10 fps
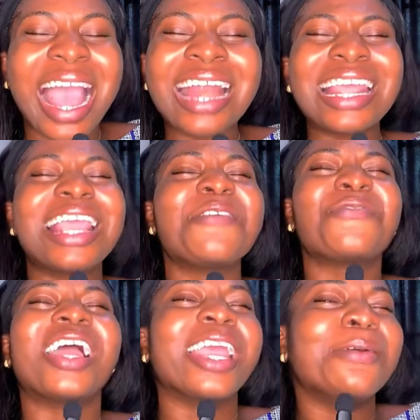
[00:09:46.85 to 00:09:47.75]
And if
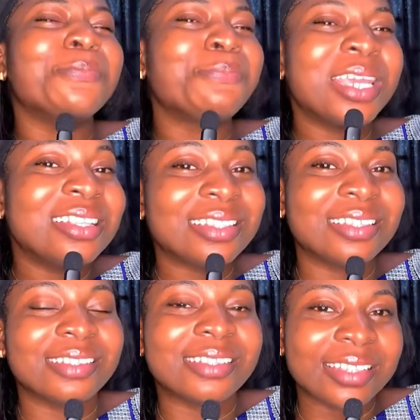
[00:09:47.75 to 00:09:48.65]
I am being
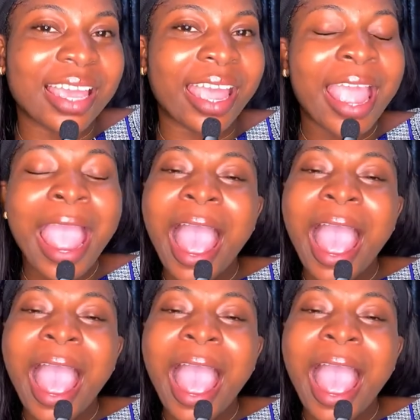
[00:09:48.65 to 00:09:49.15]
sincere,